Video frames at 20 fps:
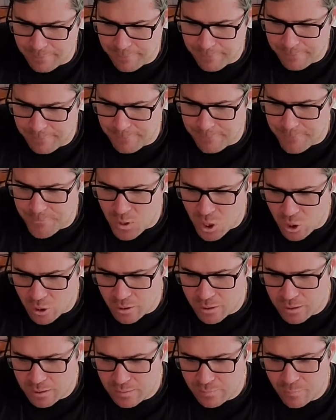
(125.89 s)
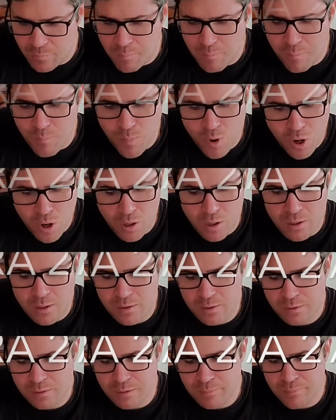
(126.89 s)
Mara,
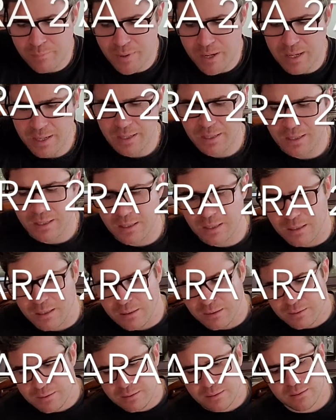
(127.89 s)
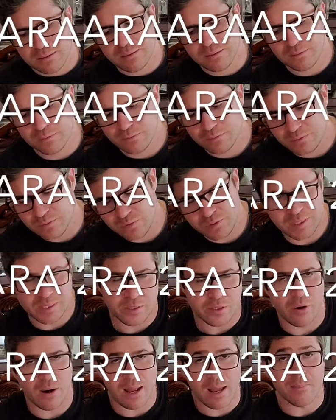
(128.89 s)
my
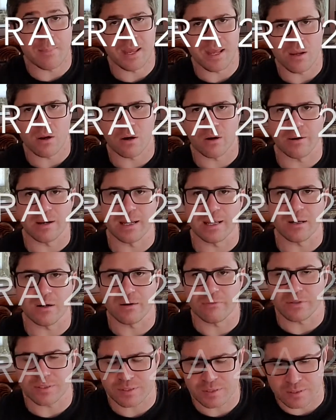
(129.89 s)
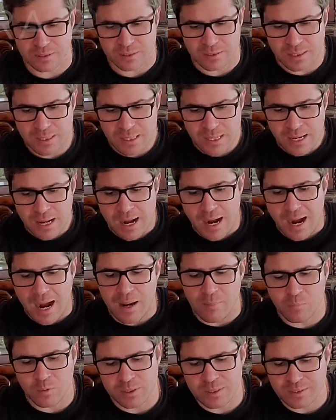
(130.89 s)
ticker MARA, obviously.
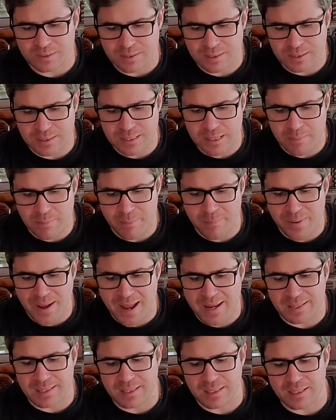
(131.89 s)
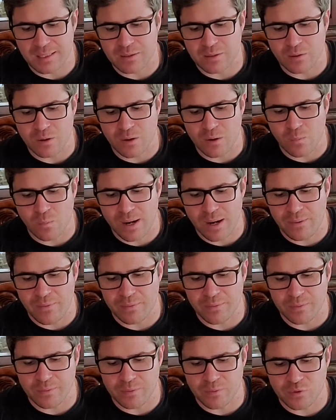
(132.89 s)
I'm looking to get back in
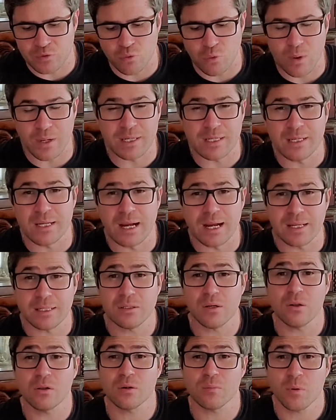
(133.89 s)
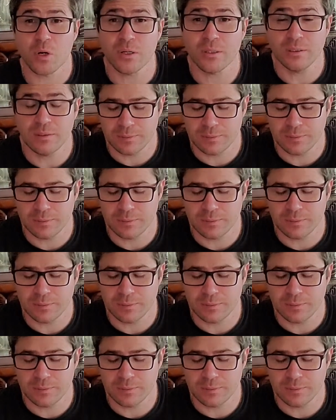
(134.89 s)
around the $29 mark.